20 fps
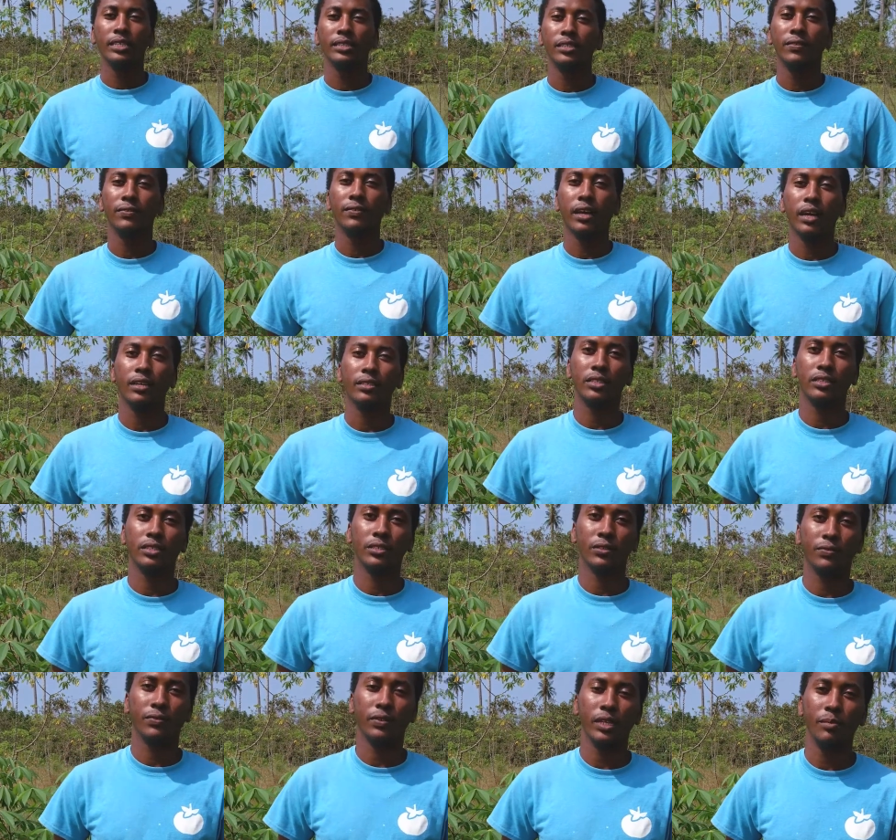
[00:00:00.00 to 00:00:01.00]
Tens of
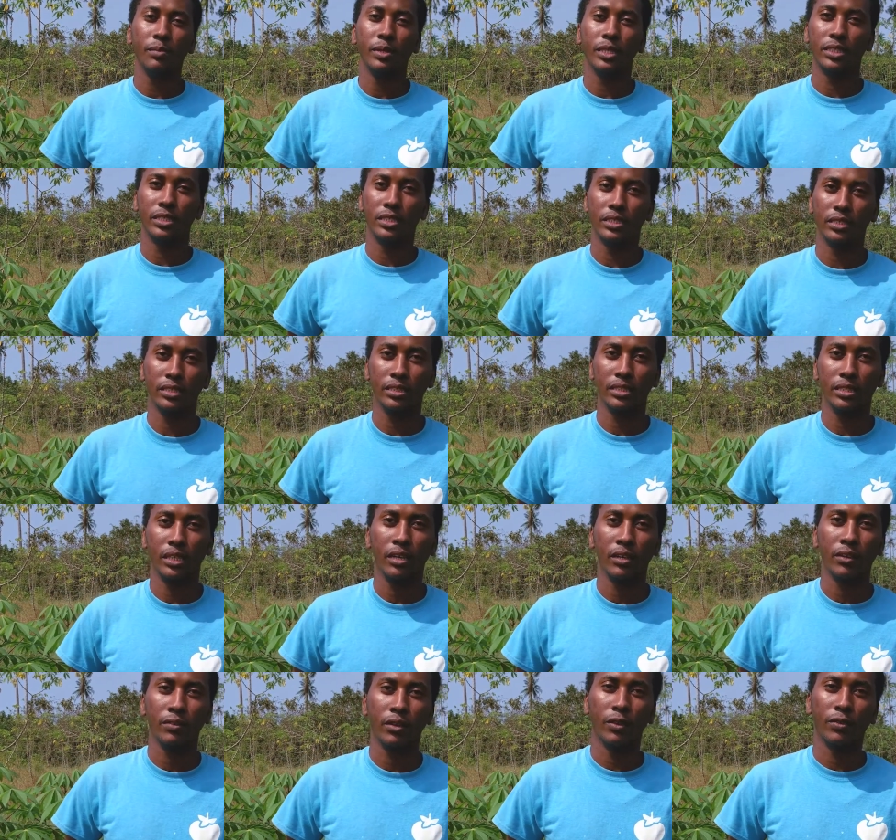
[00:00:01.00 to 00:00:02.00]
thousands of
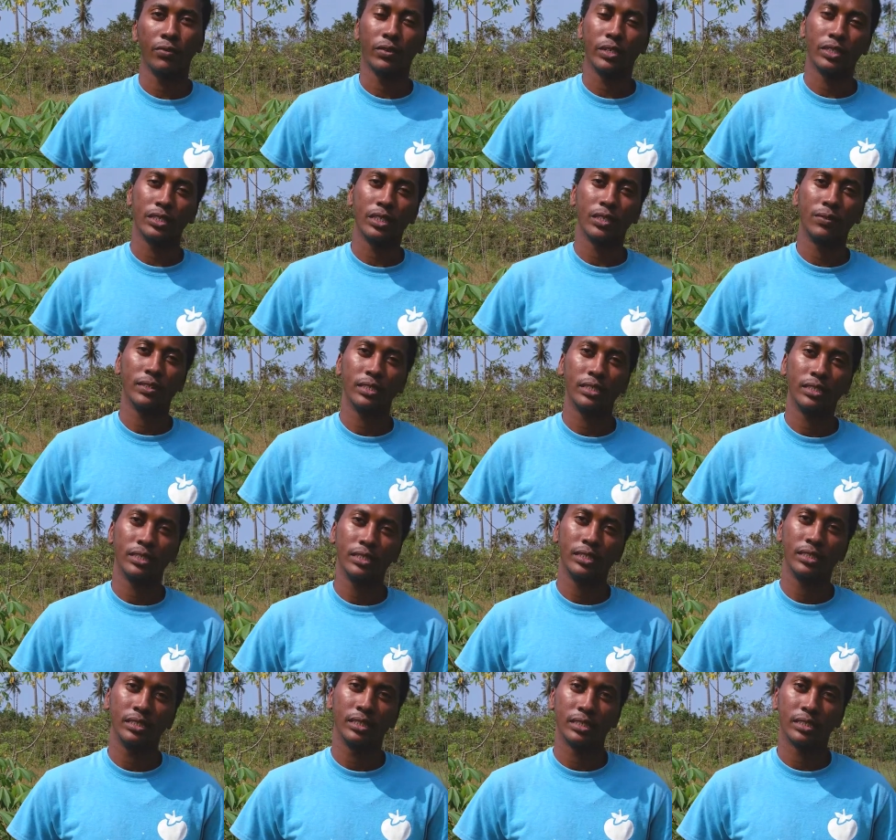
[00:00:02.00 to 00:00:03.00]
images of cassava
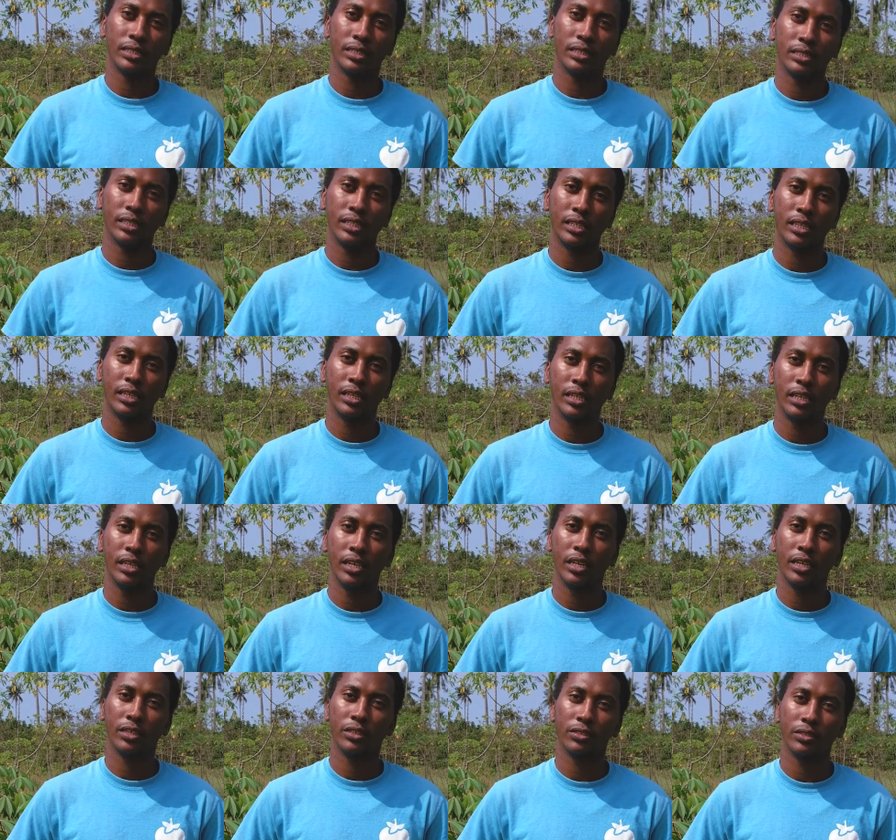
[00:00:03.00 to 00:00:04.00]
diseases taken
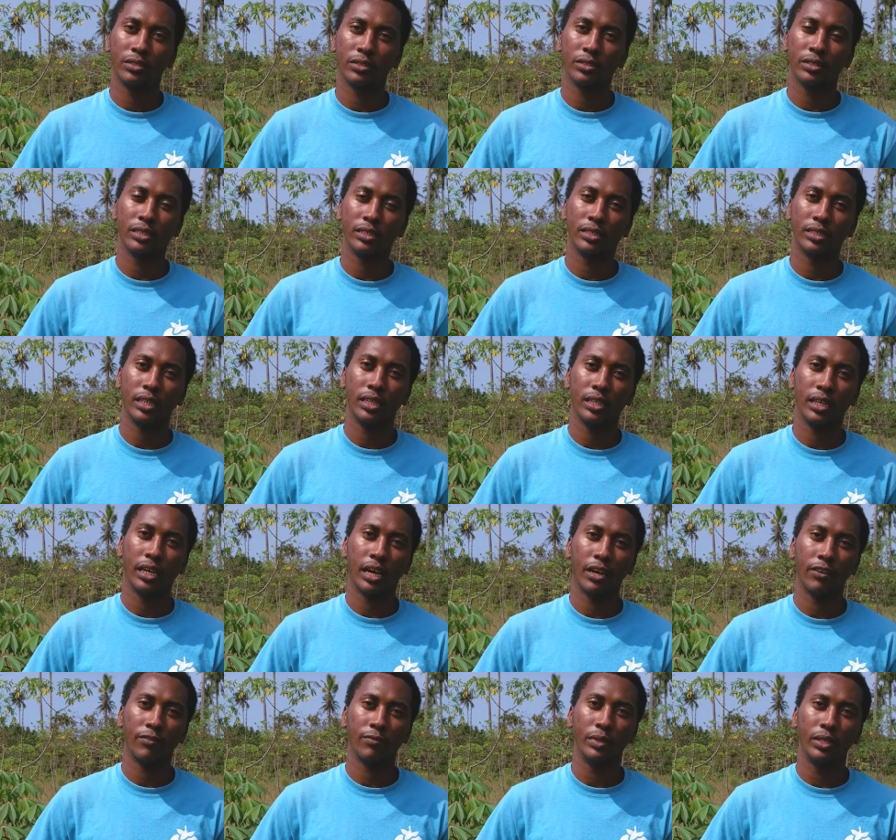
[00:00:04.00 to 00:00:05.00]
here in coastal
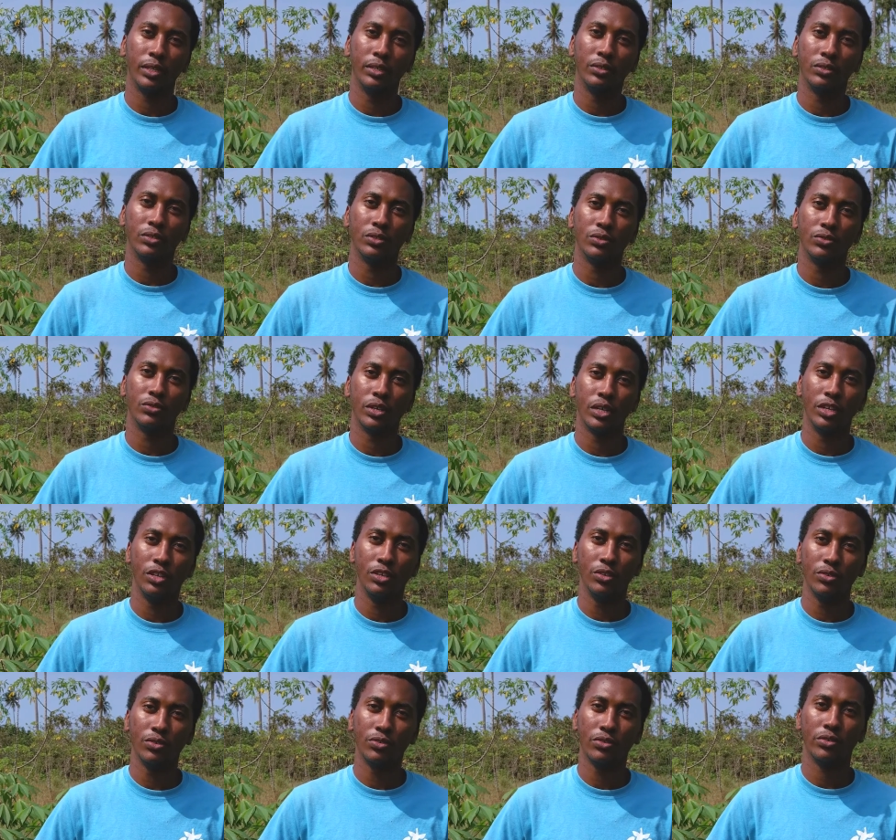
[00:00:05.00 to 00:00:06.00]
Tanzania have been used to
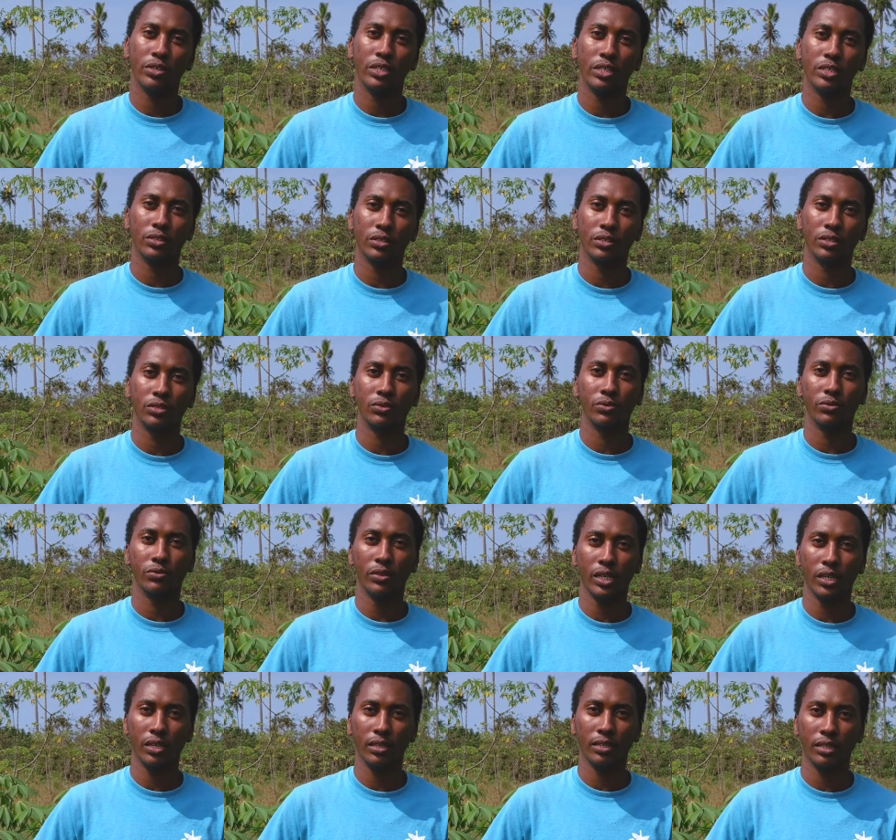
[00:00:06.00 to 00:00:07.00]
train neural networks to
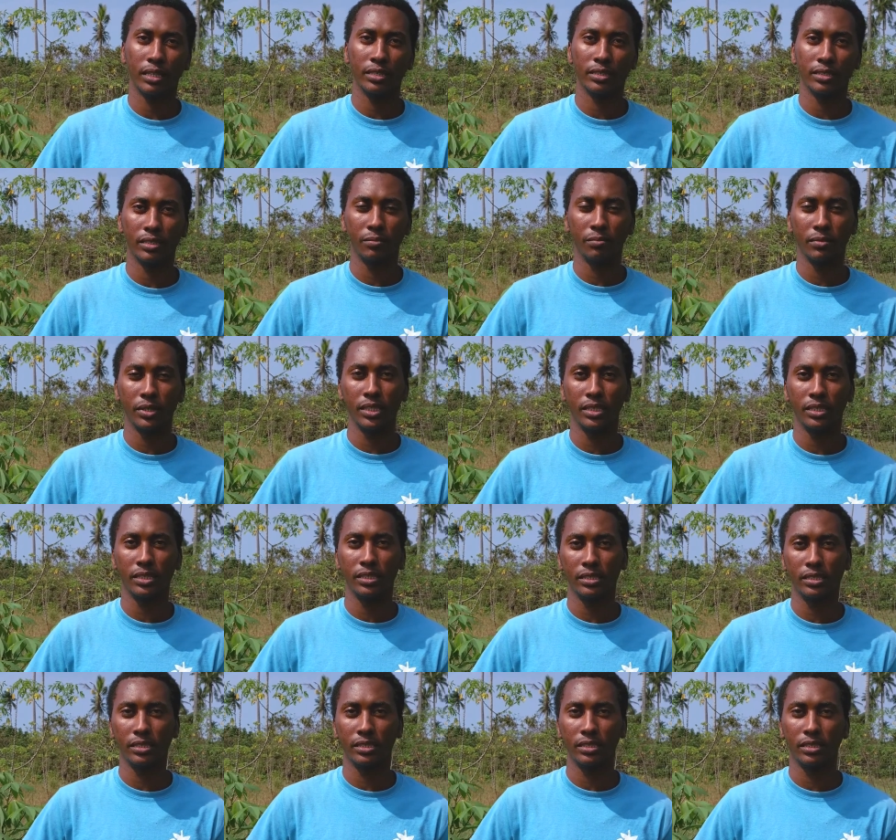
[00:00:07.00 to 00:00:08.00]
recognize the major
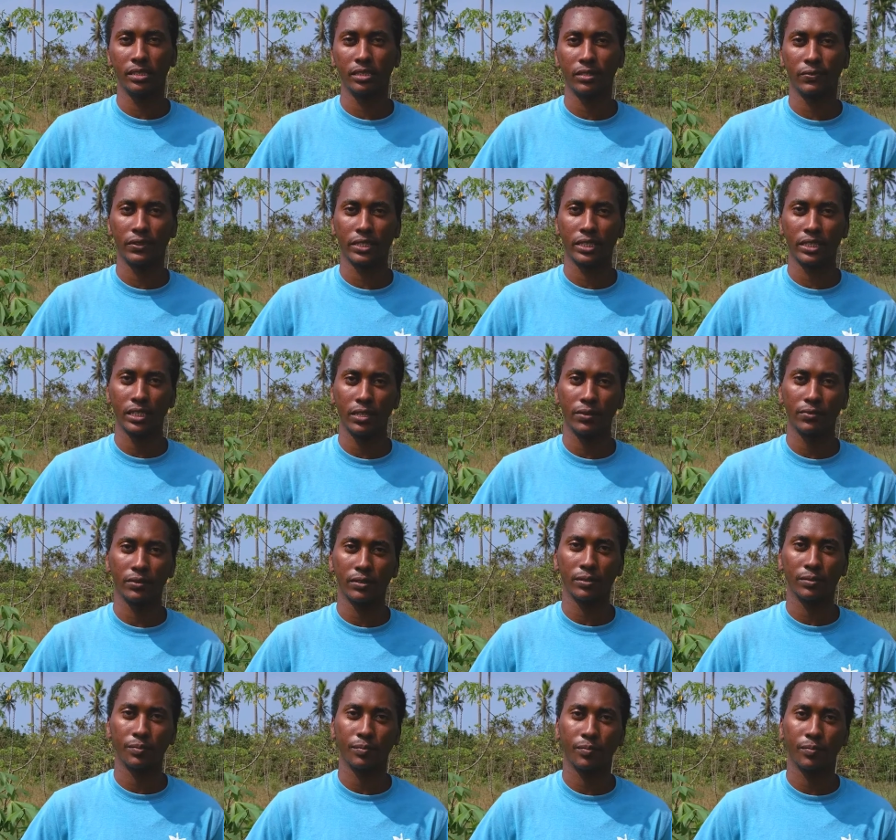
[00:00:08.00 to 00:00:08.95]
diseases of cassava.